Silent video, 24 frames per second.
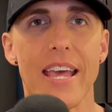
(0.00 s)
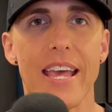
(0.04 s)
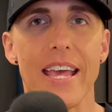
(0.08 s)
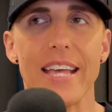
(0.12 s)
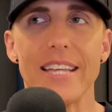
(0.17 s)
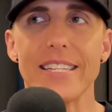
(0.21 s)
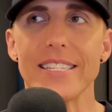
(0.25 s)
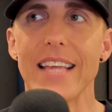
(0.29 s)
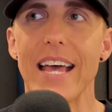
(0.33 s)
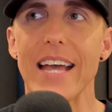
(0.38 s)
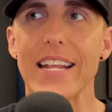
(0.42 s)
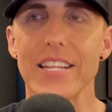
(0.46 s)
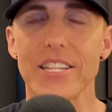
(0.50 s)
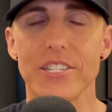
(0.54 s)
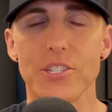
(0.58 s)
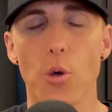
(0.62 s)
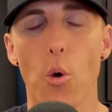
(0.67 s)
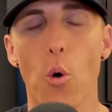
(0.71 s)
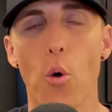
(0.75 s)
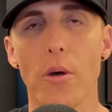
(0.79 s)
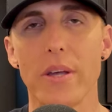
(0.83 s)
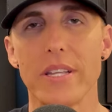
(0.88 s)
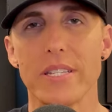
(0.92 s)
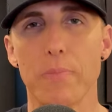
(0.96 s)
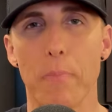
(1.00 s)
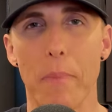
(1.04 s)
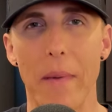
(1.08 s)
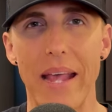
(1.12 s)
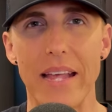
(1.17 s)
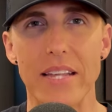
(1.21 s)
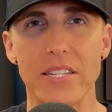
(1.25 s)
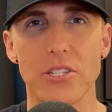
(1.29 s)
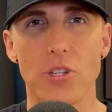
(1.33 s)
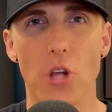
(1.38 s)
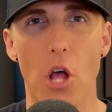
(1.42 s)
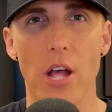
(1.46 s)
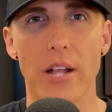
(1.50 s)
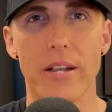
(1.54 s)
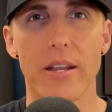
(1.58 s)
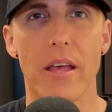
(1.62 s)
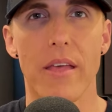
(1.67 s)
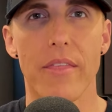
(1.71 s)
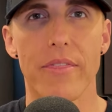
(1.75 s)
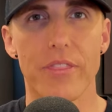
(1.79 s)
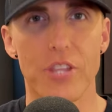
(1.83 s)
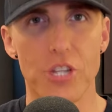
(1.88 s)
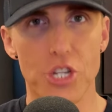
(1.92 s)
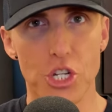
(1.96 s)
is that it's always based on
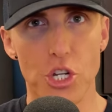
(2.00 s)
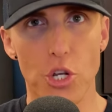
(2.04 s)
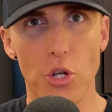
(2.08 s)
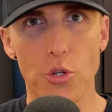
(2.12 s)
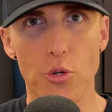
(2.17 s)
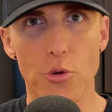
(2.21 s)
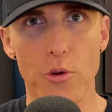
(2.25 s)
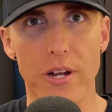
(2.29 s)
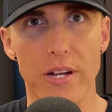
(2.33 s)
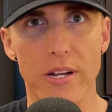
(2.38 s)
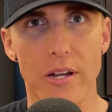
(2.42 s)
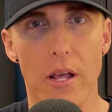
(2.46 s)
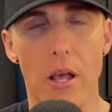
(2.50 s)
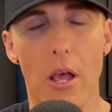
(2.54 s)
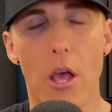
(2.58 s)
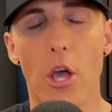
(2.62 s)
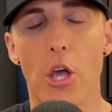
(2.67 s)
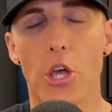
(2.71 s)
the children.